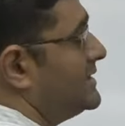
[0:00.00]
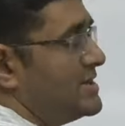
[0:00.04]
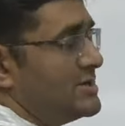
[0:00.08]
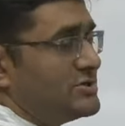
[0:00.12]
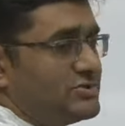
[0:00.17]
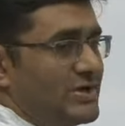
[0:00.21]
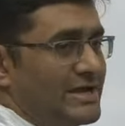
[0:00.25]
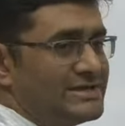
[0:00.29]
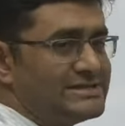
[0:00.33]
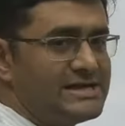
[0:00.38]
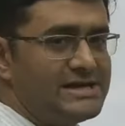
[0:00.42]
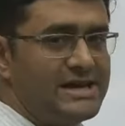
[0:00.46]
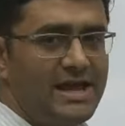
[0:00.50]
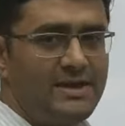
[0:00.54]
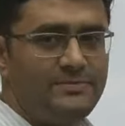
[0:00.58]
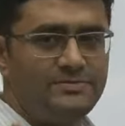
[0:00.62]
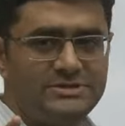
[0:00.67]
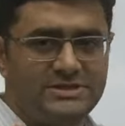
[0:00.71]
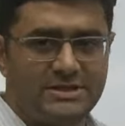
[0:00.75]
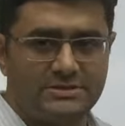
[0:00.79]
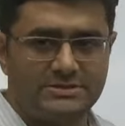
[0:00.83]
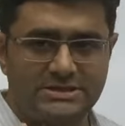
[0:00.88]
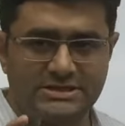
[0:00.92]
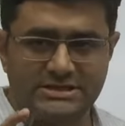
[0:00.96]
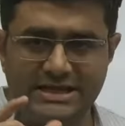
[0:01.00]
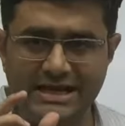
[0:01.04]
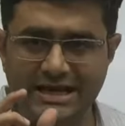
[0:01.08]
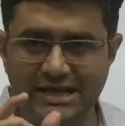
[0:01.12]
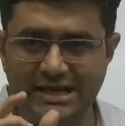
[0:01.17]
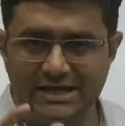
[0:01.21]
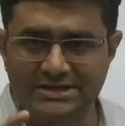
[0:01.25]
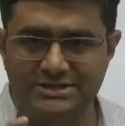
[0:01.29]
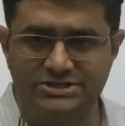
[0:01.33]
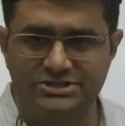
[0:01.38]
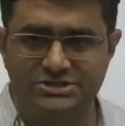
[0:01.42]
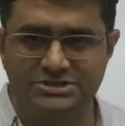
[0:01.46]
So as the name suggests,
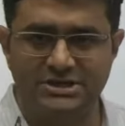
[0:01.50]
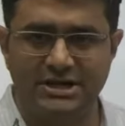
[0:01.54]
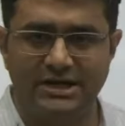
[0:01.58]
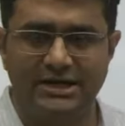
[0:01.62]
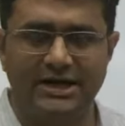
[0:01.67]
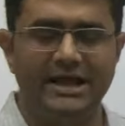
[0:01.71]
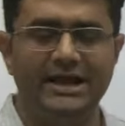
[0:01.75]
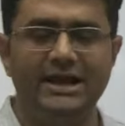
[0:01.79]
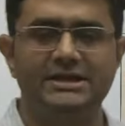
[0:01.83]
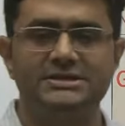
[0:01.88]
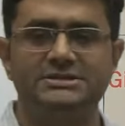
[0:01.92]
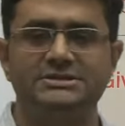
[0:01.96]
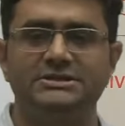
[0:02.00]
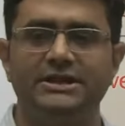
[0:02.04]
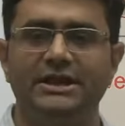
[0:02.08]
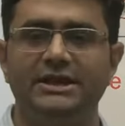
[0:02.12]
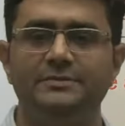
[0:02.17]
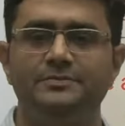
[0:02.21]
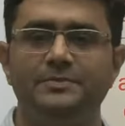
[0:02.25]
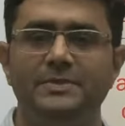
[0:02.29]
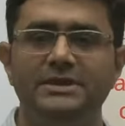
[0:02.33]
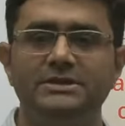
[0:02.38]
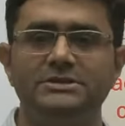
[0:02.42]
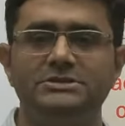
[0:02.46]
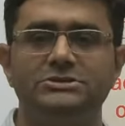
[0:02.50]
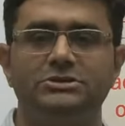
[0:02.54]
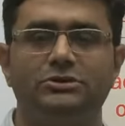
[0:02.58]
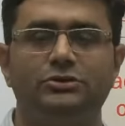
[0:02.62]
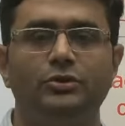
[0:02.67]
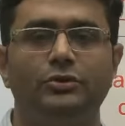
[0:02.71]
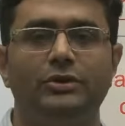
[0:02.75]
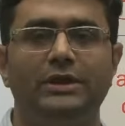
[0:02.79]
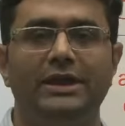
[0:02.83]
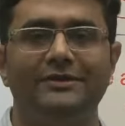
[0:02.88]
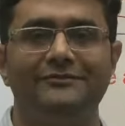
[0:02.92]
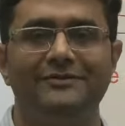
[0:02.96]
illustrate. Illustrate means to
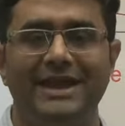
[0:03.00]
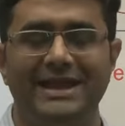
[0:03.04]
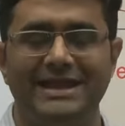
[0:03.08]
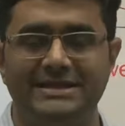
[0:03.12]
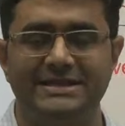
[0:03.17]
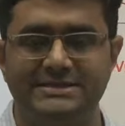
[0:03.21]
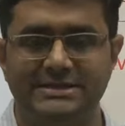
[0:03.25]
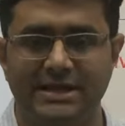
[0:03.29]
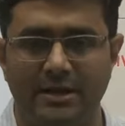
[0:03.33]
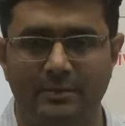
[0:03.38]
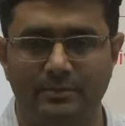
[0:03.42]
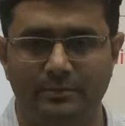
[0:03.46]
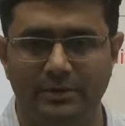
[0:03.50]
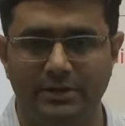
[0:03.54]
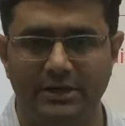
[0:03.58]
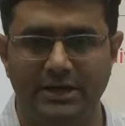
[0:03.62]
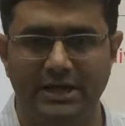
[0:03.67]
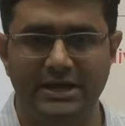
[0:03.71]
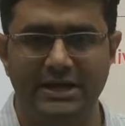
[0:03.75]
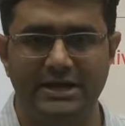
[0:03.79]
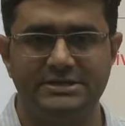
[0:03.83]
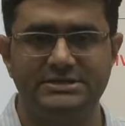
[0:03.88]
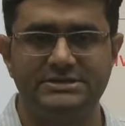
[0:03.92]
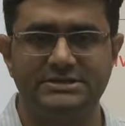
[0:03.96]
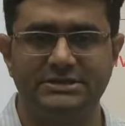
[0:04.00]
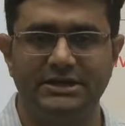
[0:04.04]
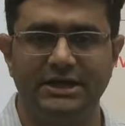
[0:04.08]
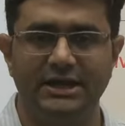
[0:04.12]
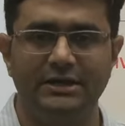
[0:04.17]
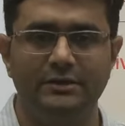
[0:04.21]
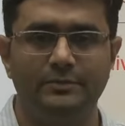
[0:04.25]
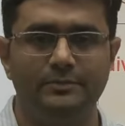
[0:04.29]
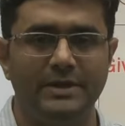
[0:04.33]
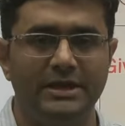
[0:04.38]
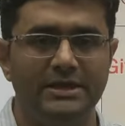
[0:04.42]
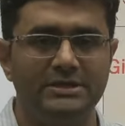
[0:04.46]
give example.
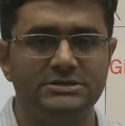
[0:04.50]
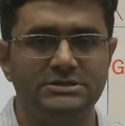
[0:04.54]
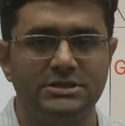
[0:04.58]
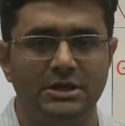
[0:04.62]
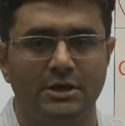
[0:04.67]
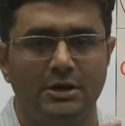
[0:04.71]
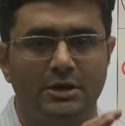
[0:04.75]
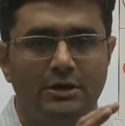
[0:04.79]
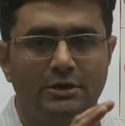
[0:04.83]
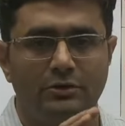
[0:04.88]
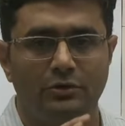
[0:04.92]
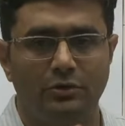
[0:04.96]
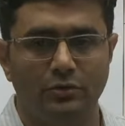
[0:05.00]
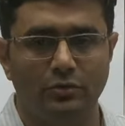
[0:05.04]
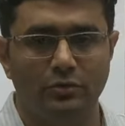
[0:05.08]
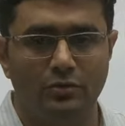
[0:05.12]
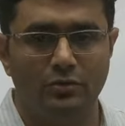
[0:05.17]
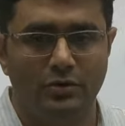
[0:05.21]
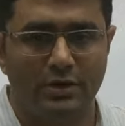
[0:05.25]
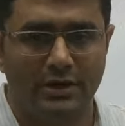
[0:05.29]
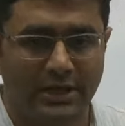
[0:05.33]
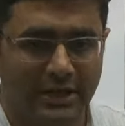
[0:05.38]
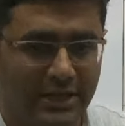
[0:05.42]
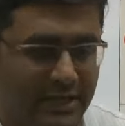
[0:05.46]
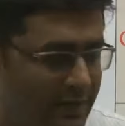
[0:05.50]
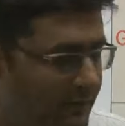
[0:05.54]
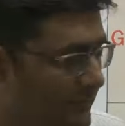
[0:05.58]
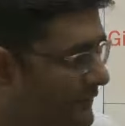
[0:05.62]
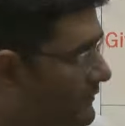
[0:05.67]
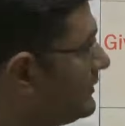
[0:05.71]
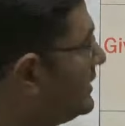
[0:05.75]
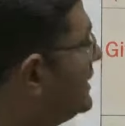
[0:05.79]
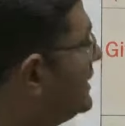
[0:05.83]
Illustrate means to give